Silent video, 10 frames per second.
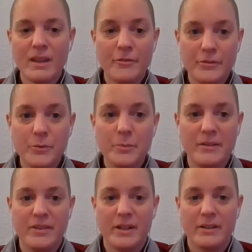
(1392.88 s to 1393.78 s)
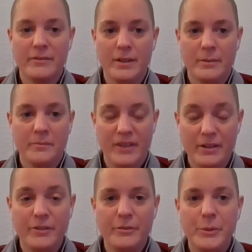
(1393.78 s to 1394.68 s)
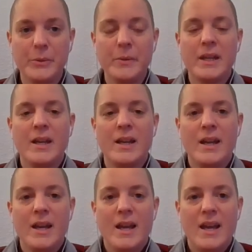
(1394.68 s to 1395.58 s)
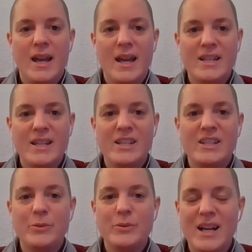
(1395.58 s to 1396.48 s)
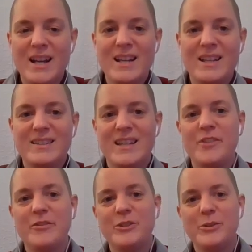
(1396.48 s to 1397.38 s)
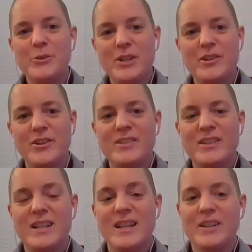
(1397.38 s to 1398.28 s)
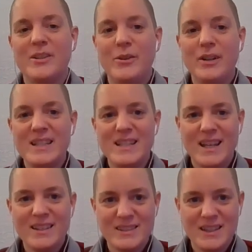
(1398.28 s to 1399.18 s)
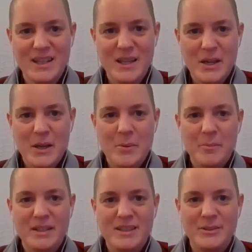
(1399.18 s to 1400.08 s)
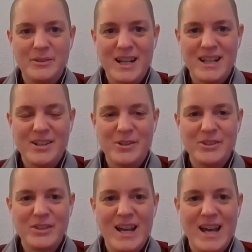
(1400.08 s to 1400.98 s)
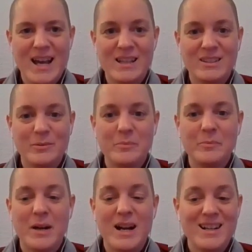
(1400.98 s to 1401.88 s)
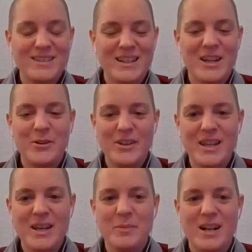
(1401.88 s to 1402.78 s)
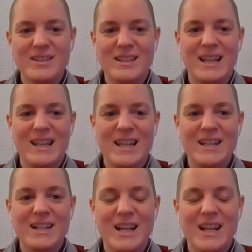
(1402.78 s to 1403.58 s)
A few, but very, very few. And the Udana itself is usually considered an early text, but the Udana also has parts that are earlier and parts that are later.